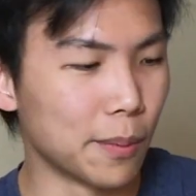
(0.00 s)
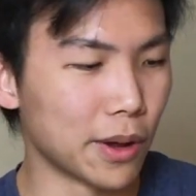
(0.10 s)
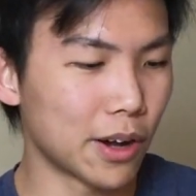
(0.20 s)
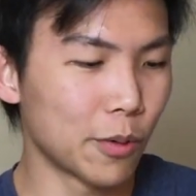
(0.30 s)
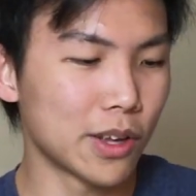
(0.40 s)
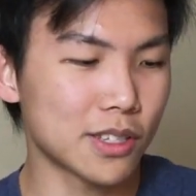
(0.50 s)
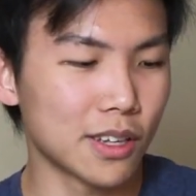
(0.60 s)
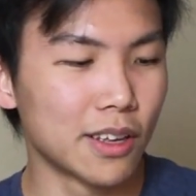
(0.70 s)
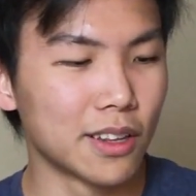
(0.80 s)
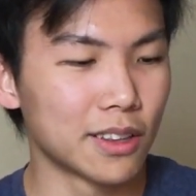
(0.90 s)
But anyways,
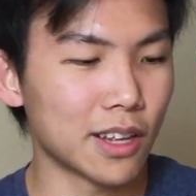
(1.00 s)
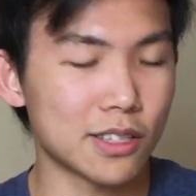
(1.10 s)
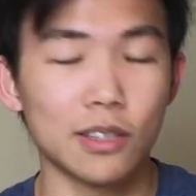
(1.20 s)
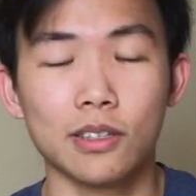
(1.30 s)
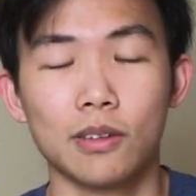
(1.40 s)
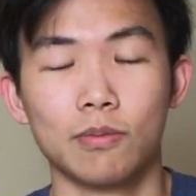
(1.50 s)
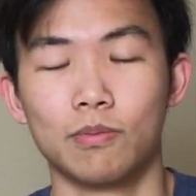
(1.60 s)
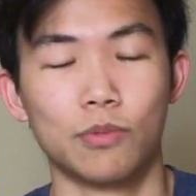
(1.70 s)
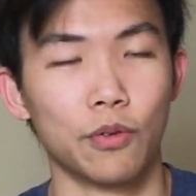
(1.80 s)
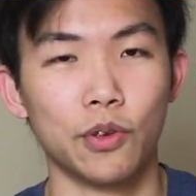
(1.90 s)
that's a
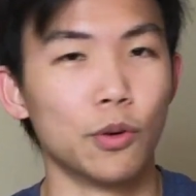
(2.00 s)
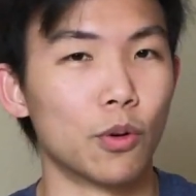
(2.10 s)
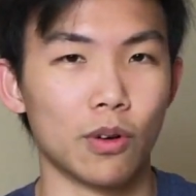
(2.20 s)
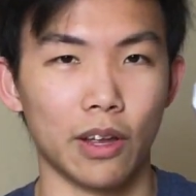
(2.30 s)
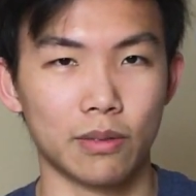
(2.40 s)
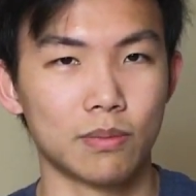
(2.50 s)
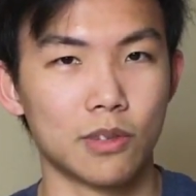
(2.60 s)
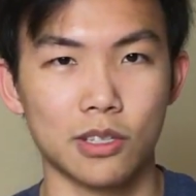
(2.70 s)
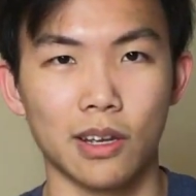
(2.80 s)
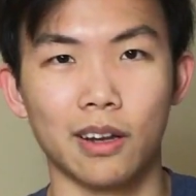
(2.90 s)
review or like
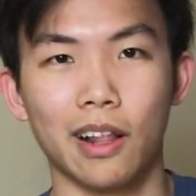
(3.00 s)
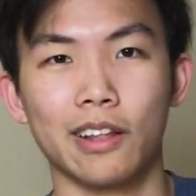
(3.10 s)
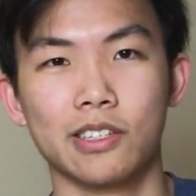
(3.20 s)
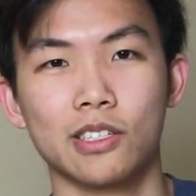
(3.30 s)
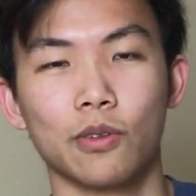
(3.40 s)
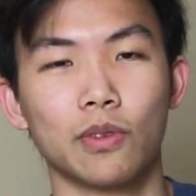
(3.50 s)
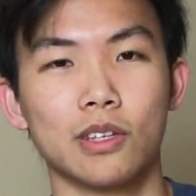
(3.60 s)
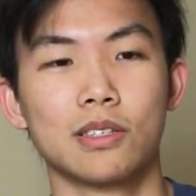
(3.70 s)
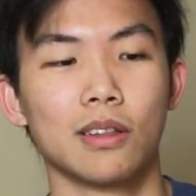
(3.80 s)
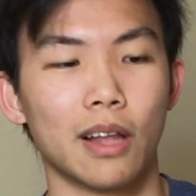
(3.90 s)
just analysis of
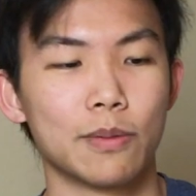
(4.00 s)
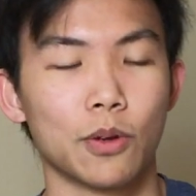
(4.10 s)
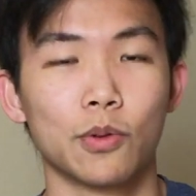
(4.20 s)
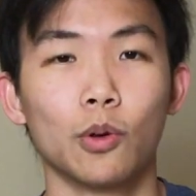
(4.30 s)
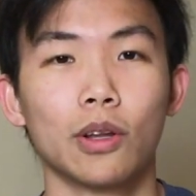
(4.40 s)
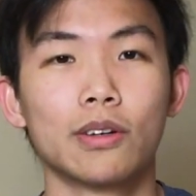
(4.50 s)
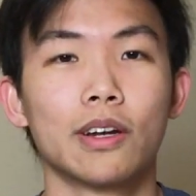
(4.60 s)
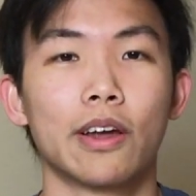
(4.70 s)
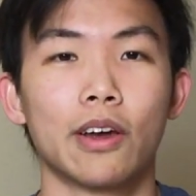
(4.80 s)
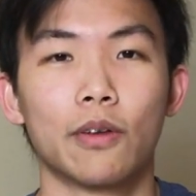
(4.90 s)
this laptop cooler
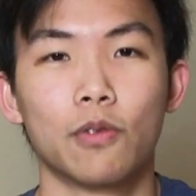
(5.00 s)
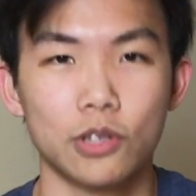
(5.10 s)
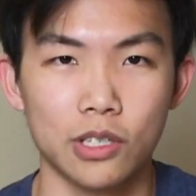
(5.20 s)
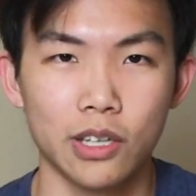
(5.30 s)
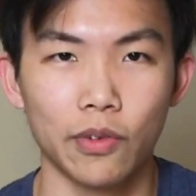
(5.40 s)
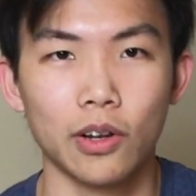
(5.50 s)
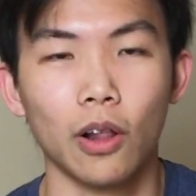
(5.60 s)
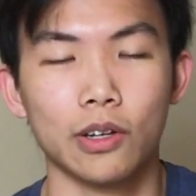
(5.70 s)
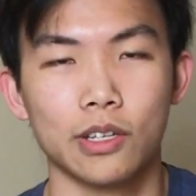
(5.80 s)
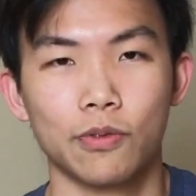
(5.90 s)
that I got for just $7
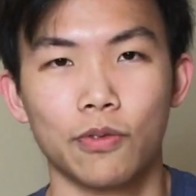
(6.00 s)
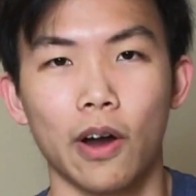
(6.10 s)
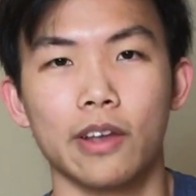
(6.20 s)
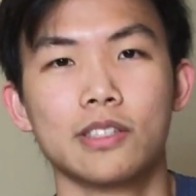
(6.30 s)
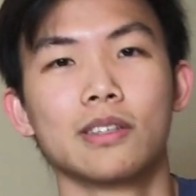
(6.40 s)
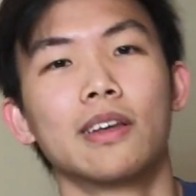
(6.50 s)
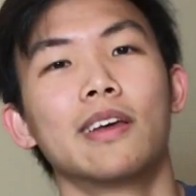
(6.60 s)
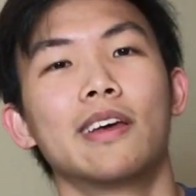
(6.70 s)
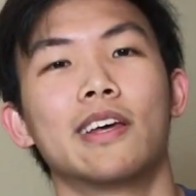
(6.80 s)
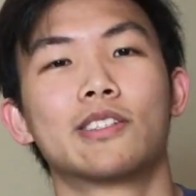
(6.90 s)
at Fry's.
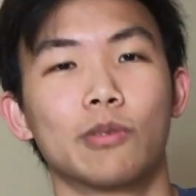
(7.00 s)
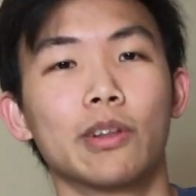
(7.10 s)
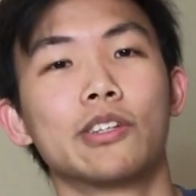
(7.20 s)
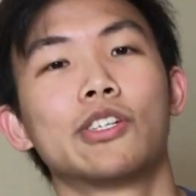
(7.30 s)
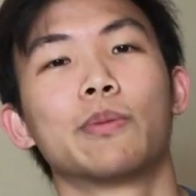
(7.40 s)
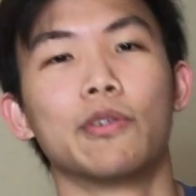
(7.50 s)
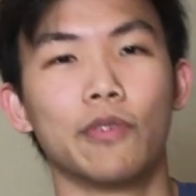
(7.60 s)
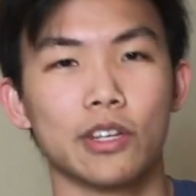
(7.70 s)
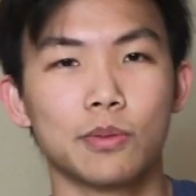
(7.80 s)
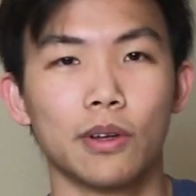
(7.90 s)
It's a really cheap
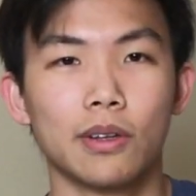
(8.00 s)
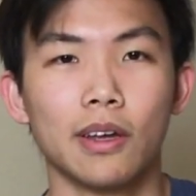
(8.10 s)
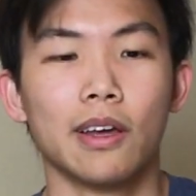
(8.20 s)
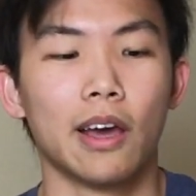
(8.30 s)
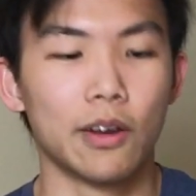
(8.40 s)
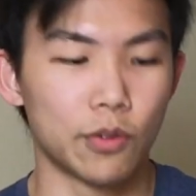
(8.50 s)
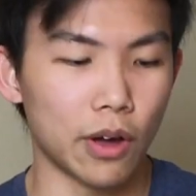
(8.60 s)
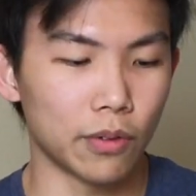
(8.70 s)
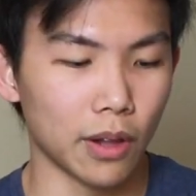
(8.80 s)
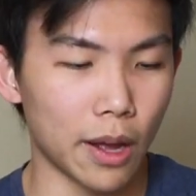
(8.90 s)
investment, and if you have a